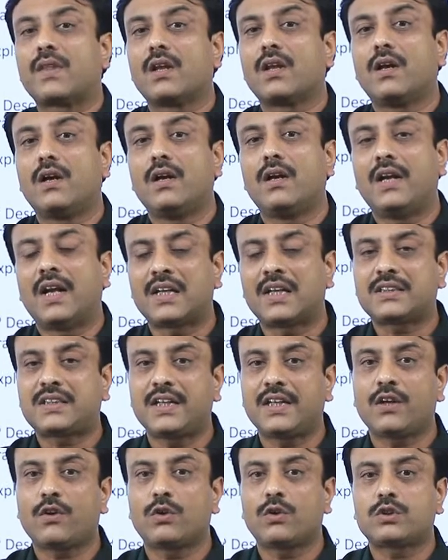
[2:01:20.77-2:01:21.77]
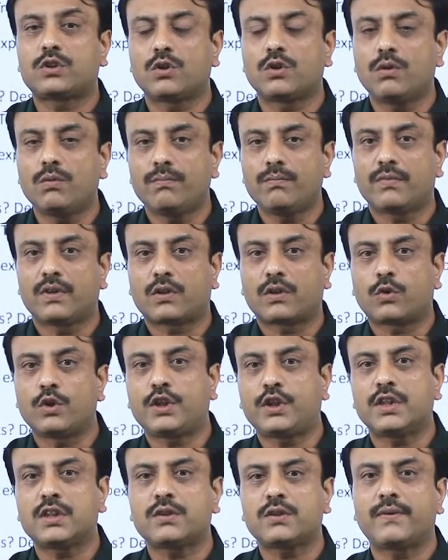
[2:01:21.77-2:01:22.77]
last year also
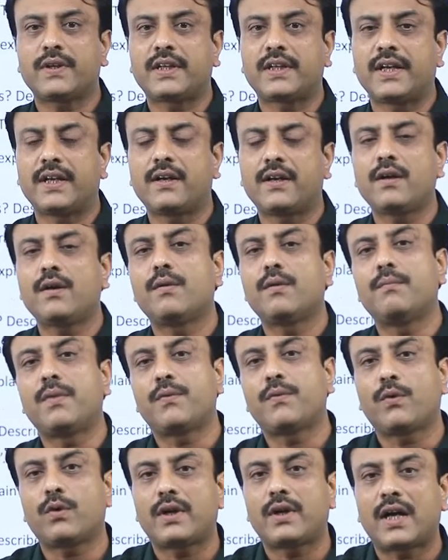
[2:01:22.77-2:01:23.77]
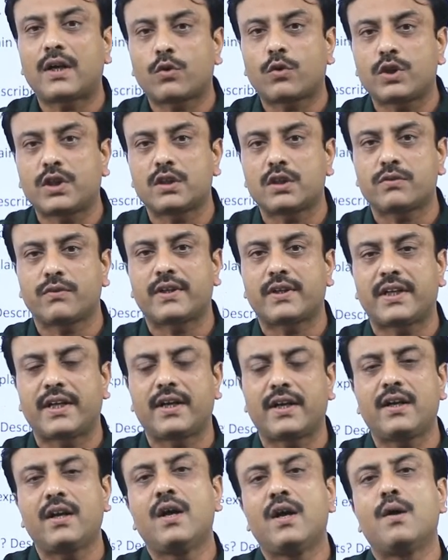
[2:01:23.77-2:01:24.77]
questions were there, before that questions were
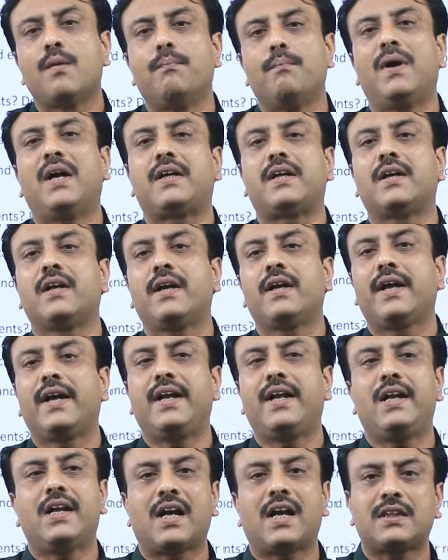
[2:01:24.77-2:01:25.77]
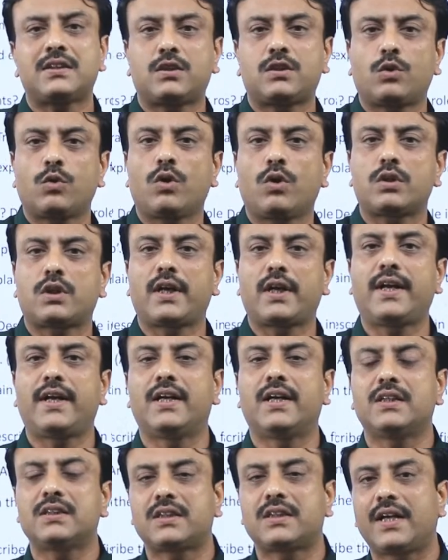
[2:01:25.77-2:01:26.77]
there, but in last 2 or 3
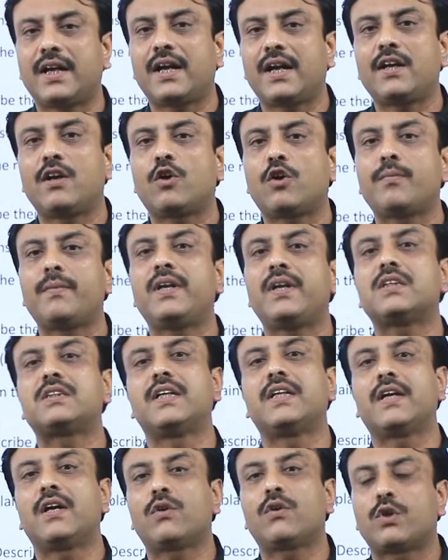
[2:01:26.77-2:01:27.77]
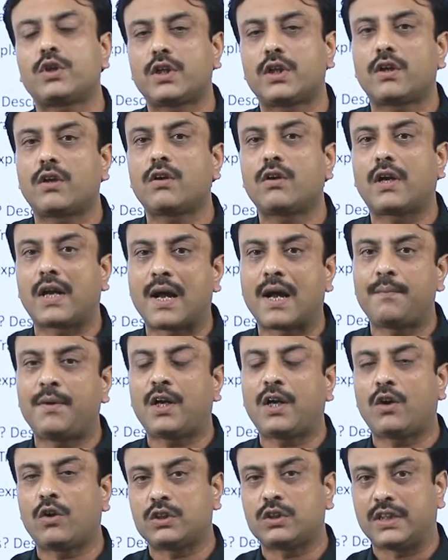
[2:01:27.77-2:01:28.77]
years there had not been a single question on
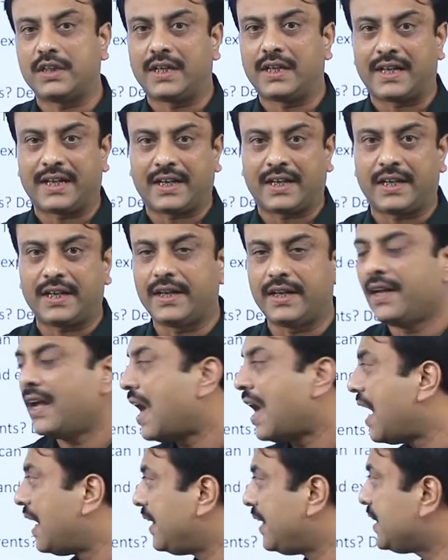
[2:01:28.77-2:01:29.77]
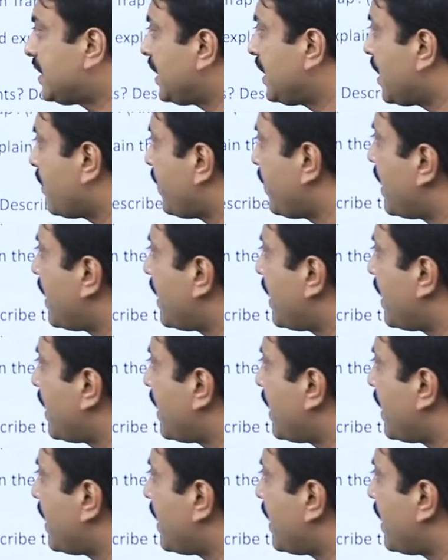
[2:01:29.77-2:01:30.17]
climatology directly, and this year we are